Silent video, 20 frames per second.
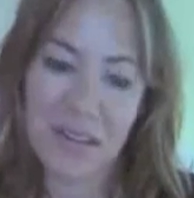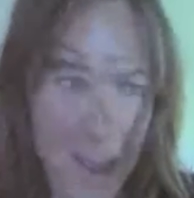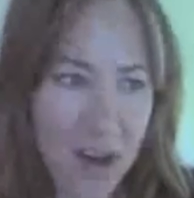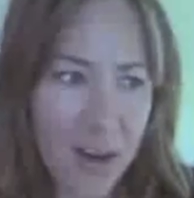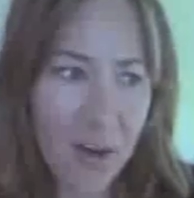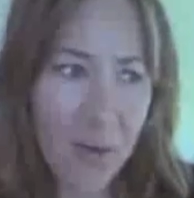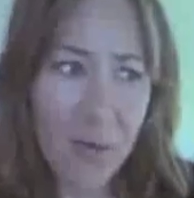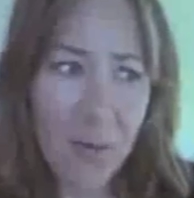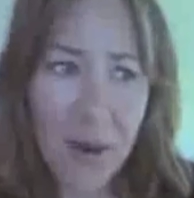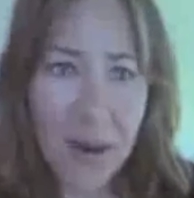
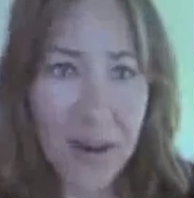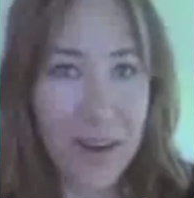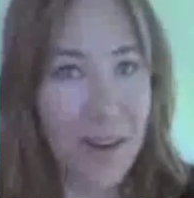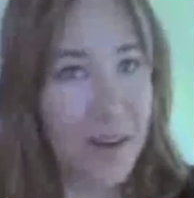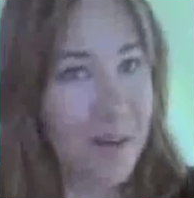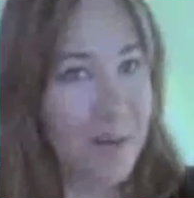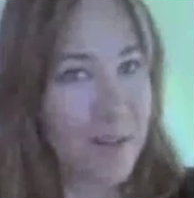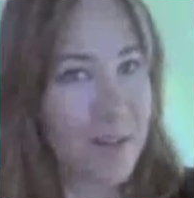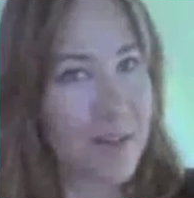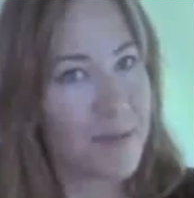I don't want
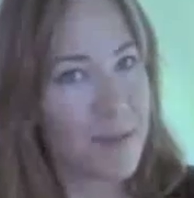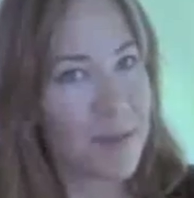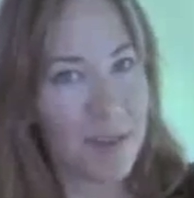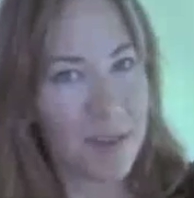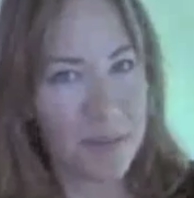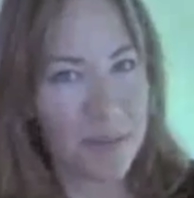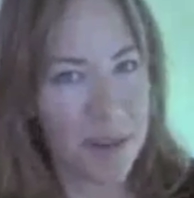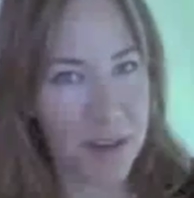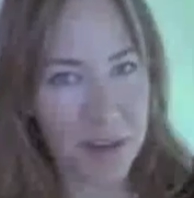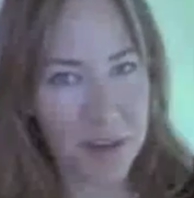him to be
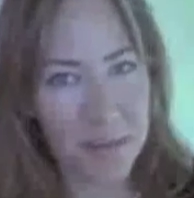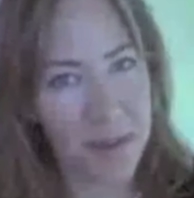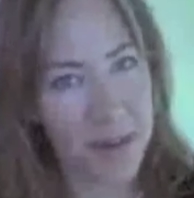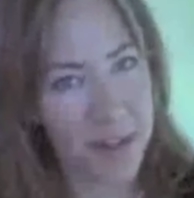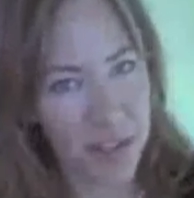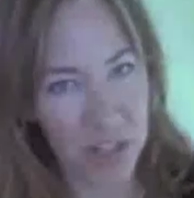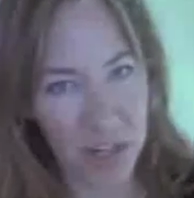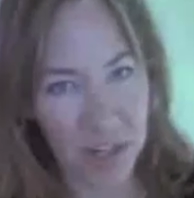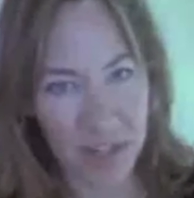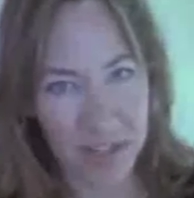limited
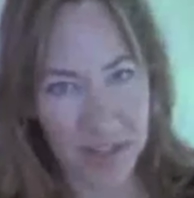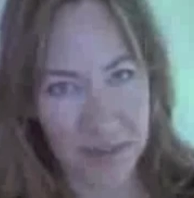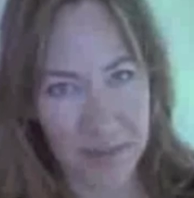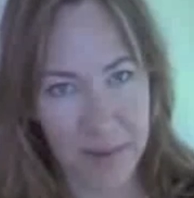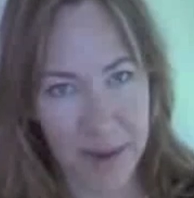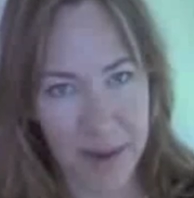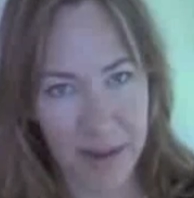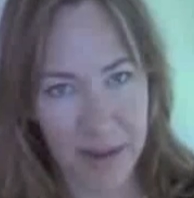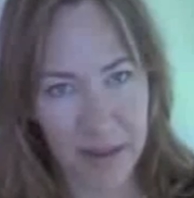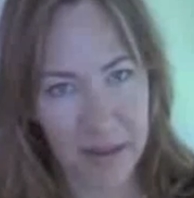by checks
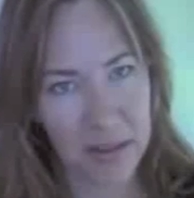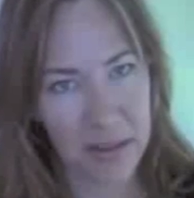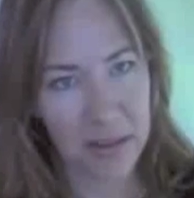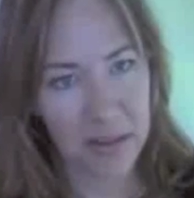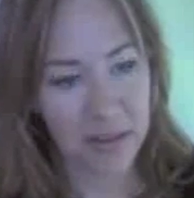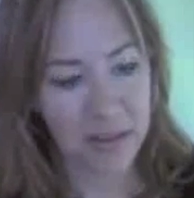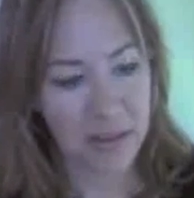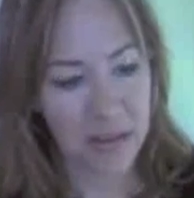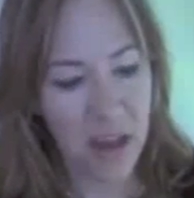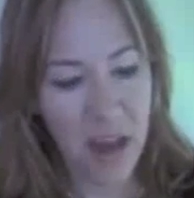and
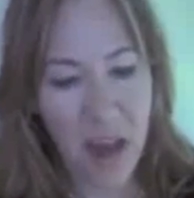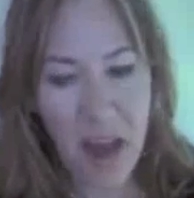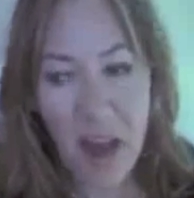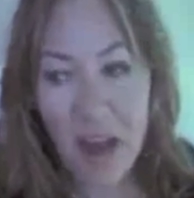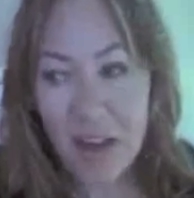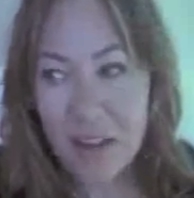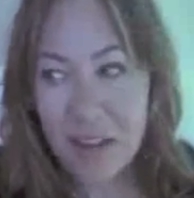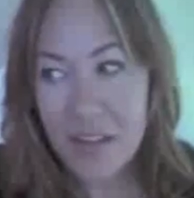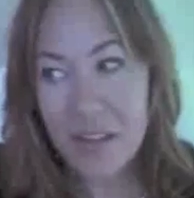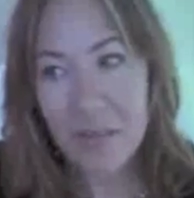balances,
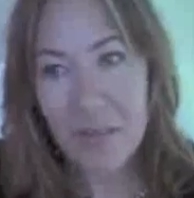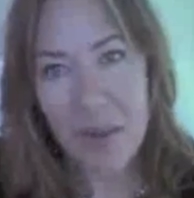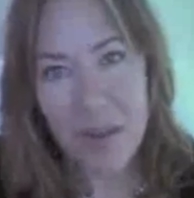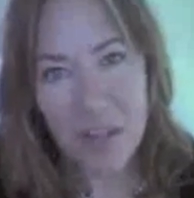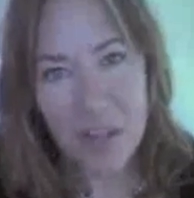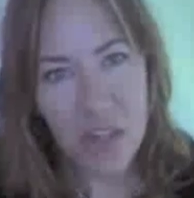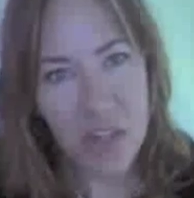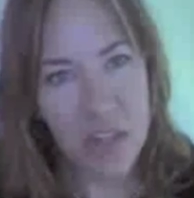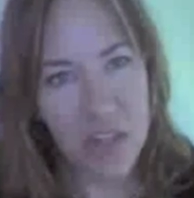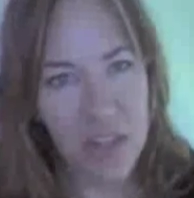
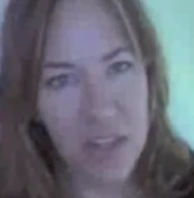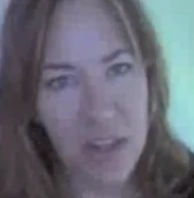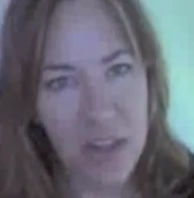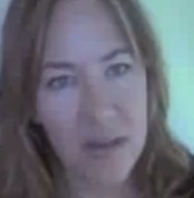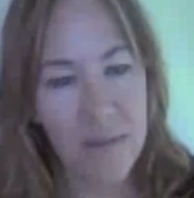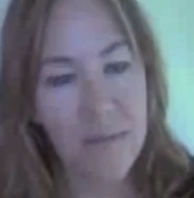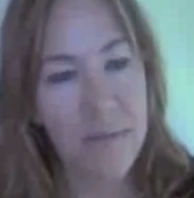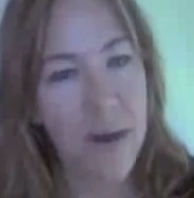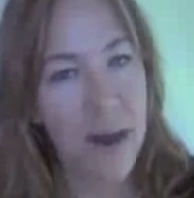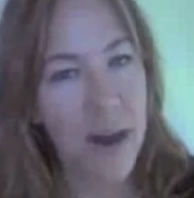
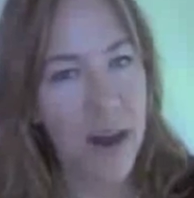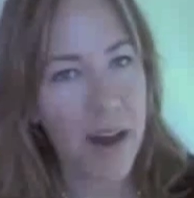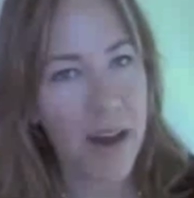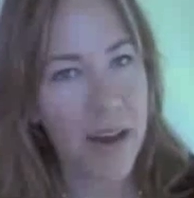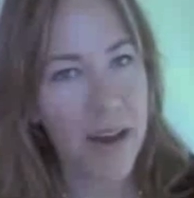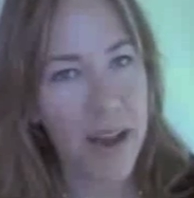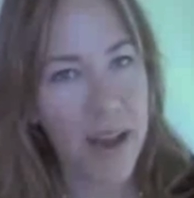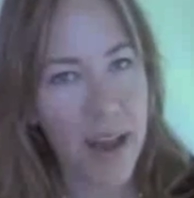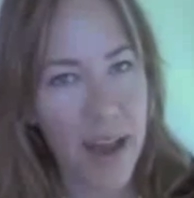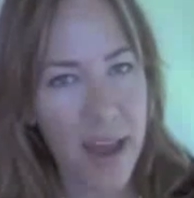especially
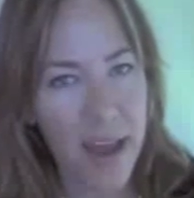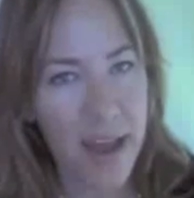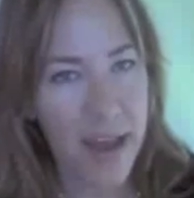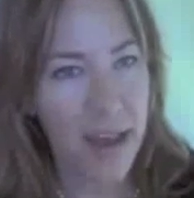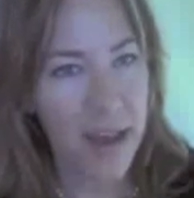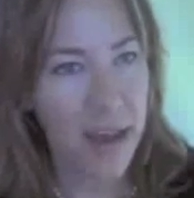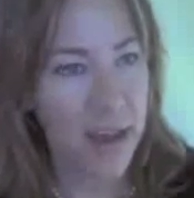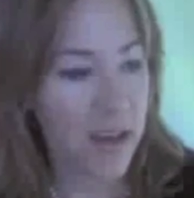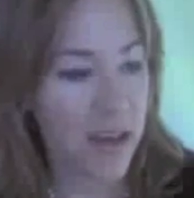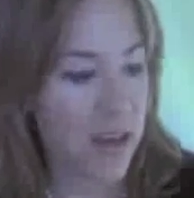by
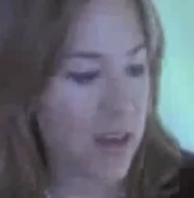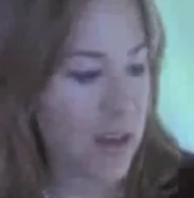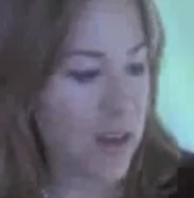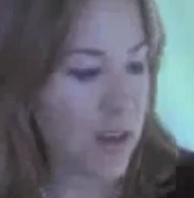a